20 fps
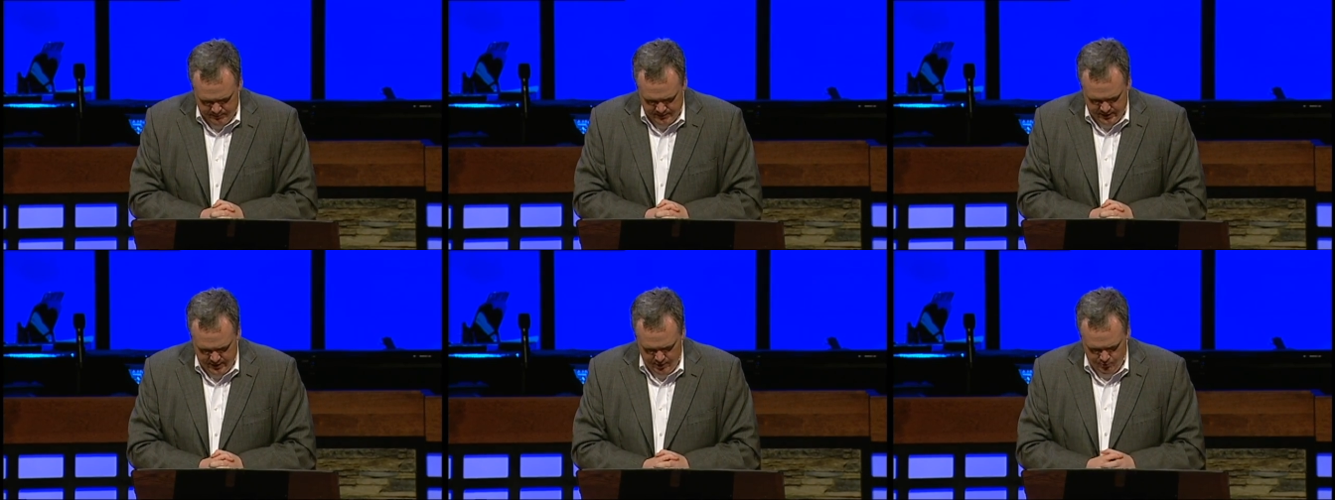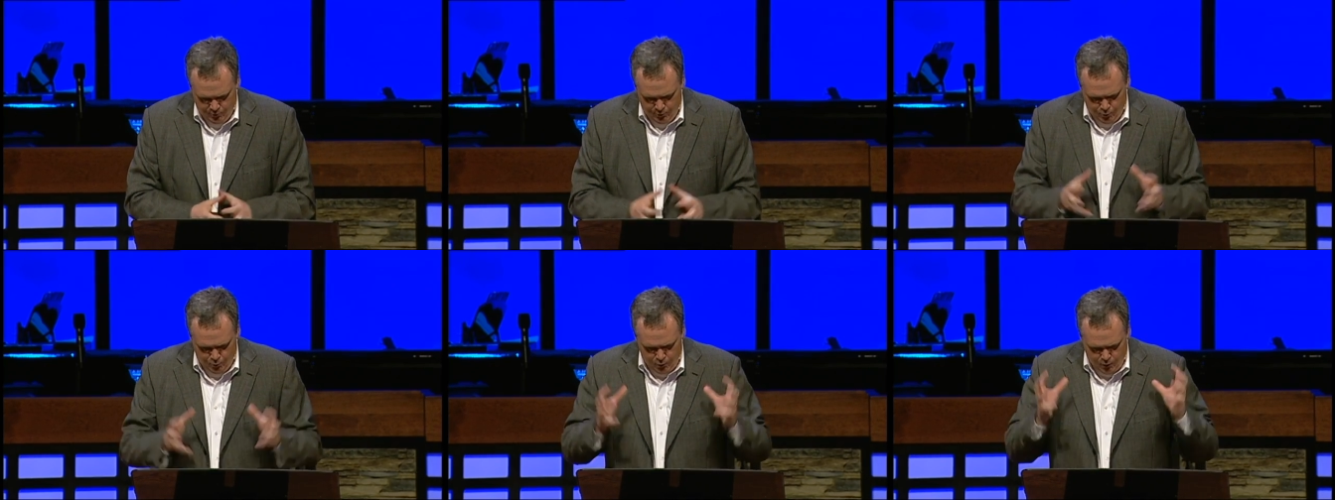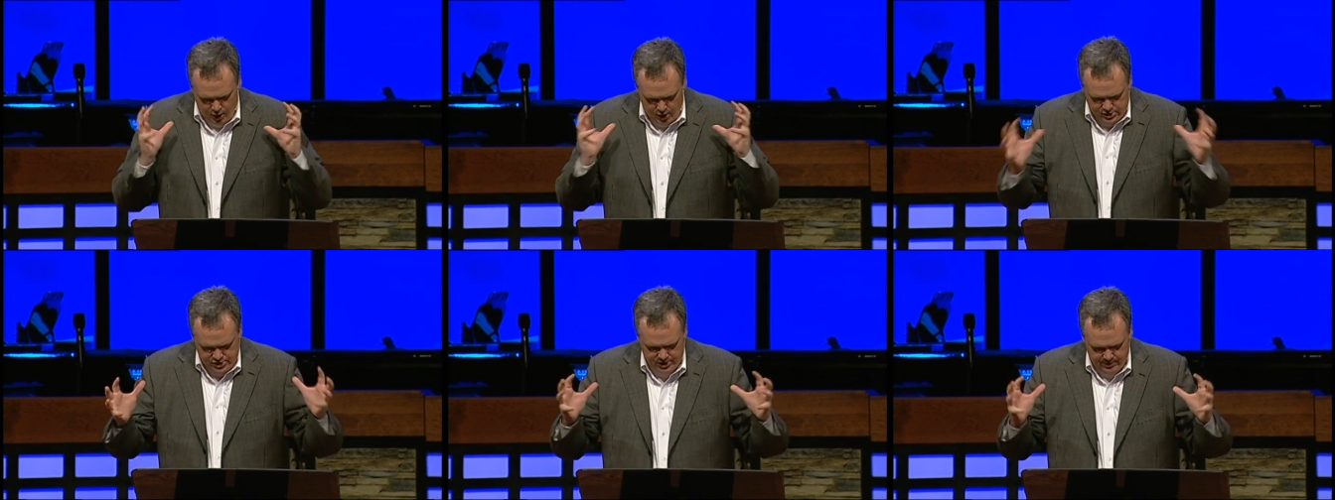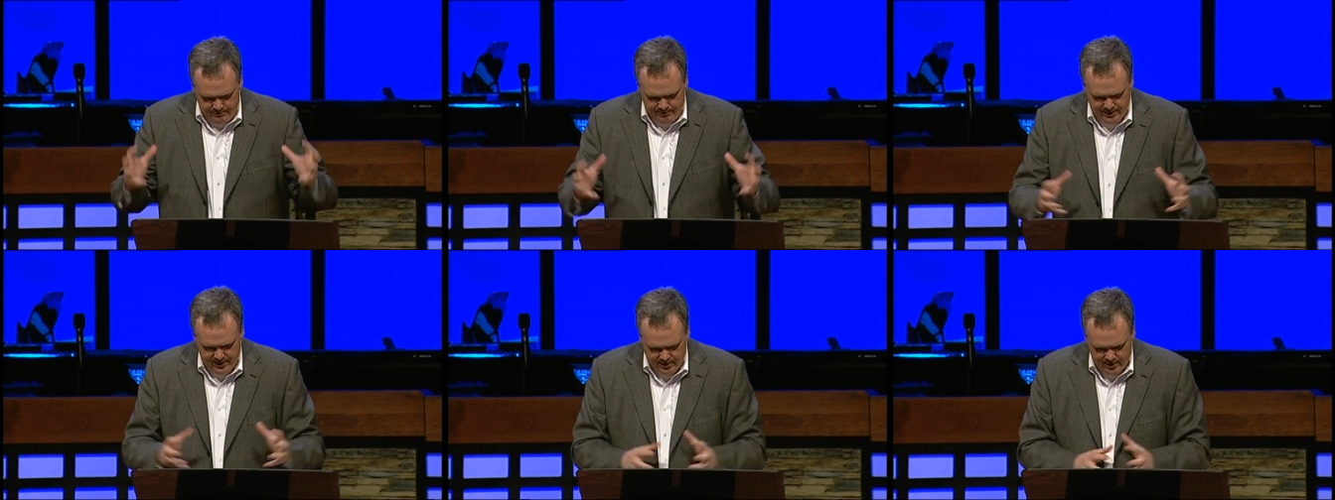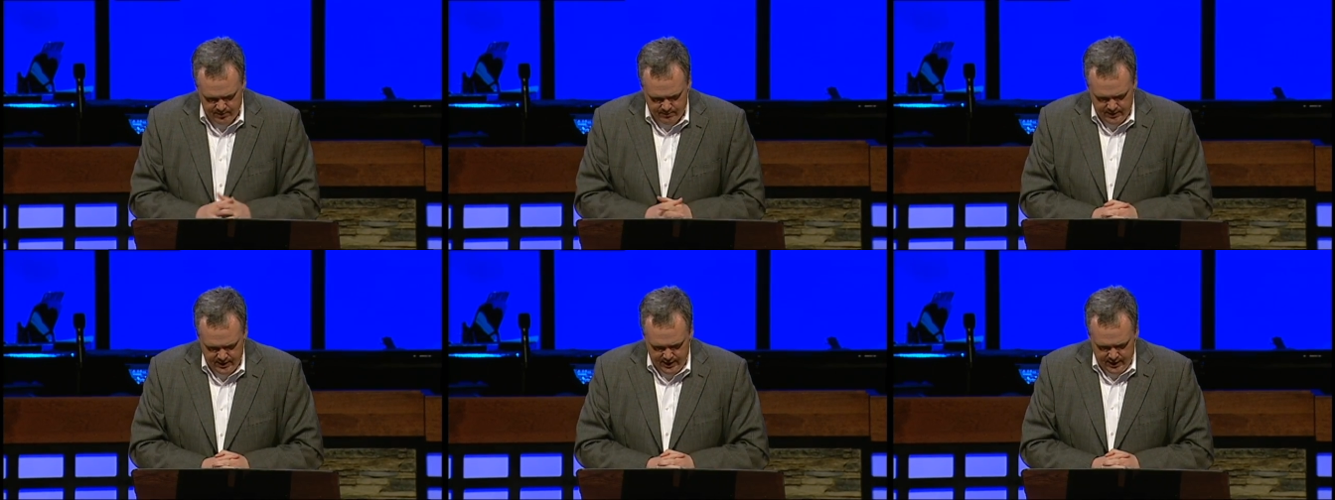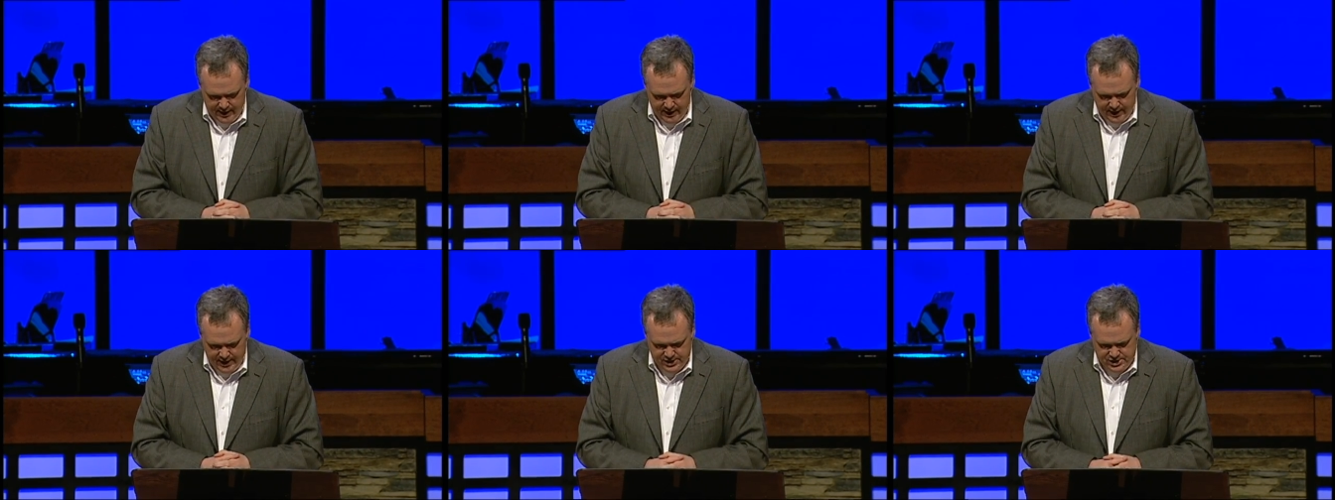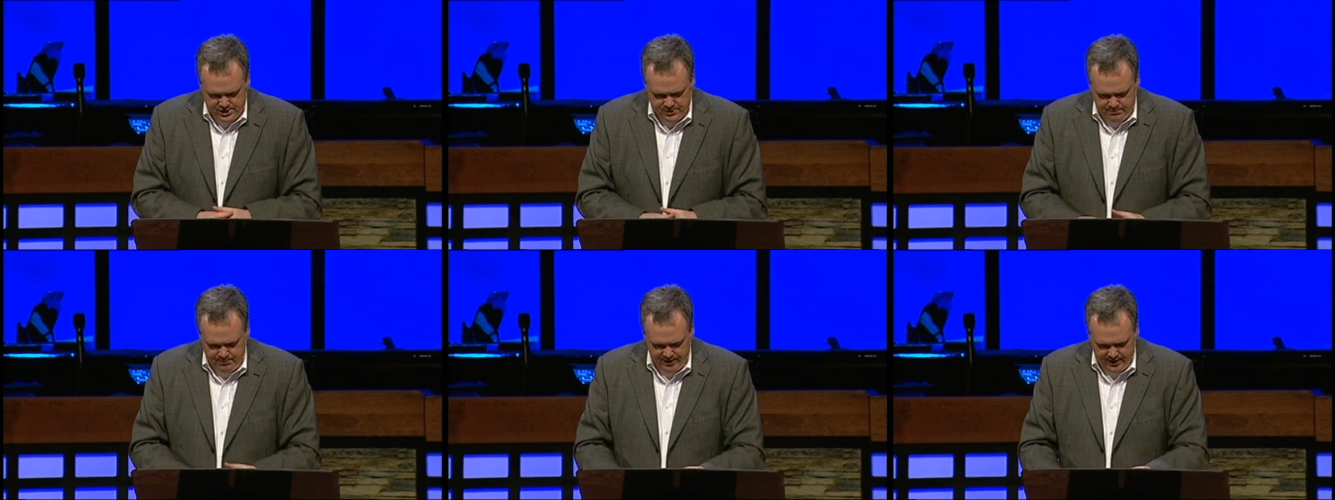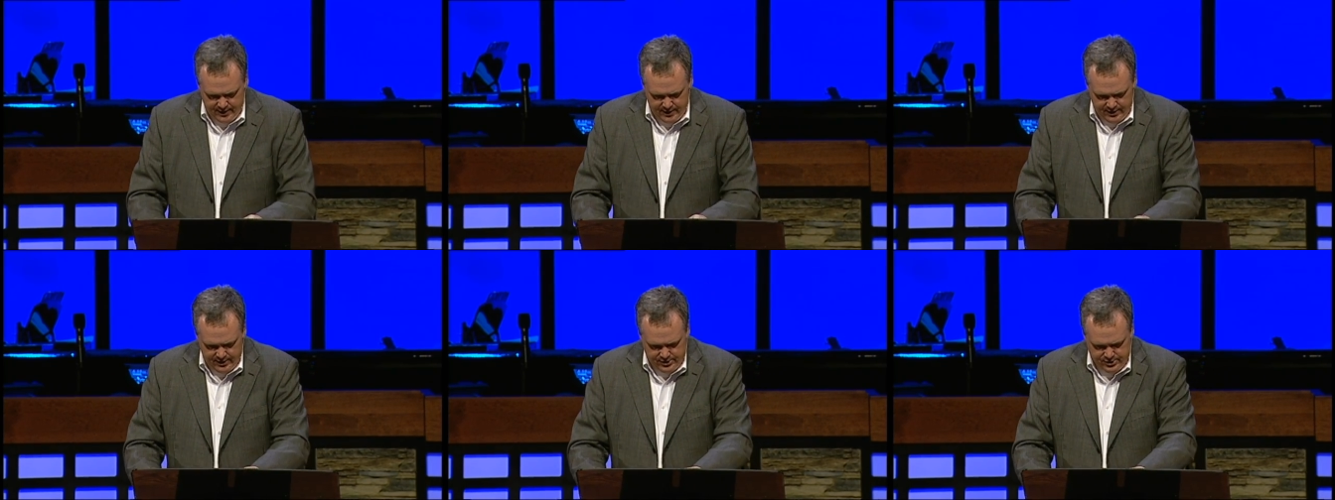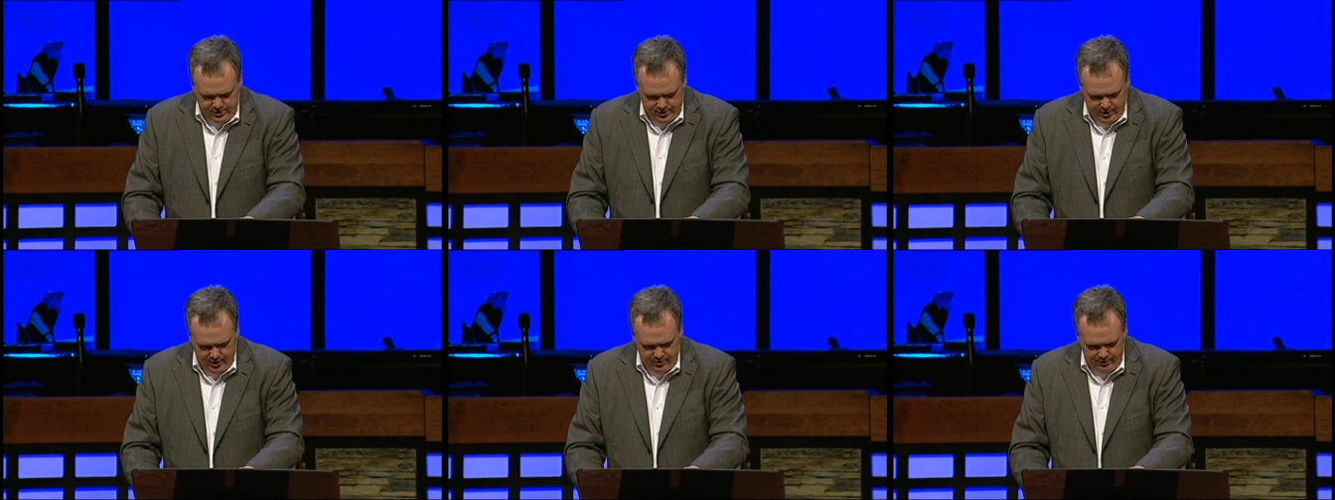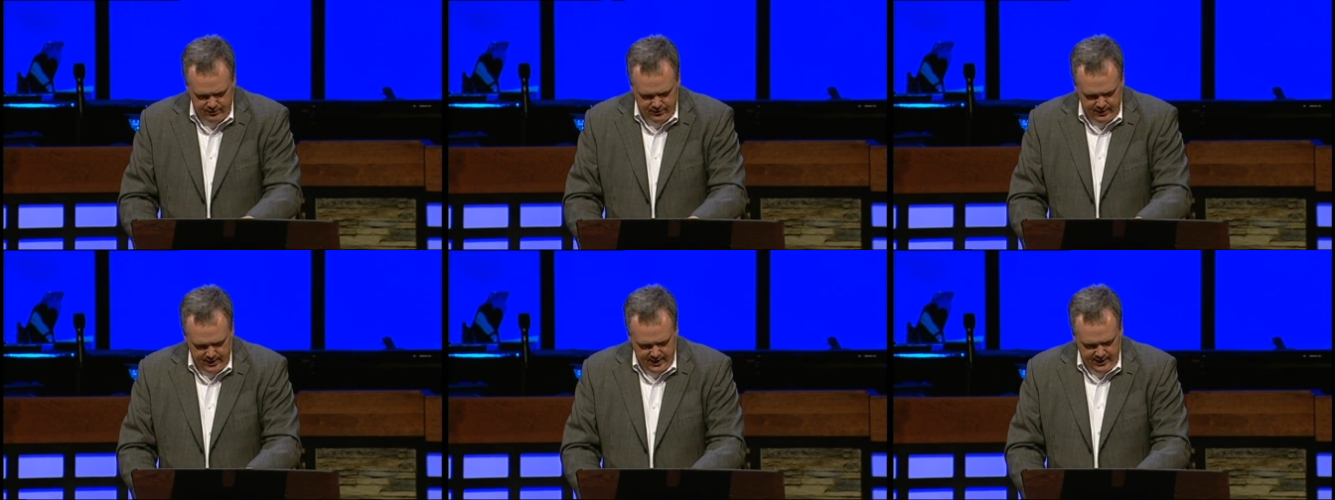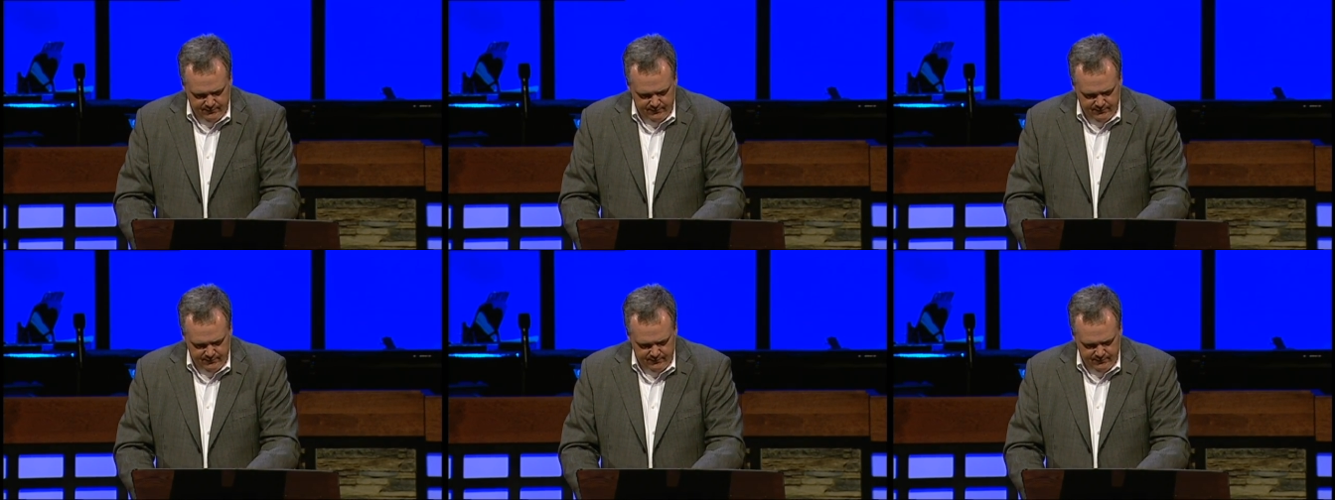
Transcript: that will worship Him in spirit and truth.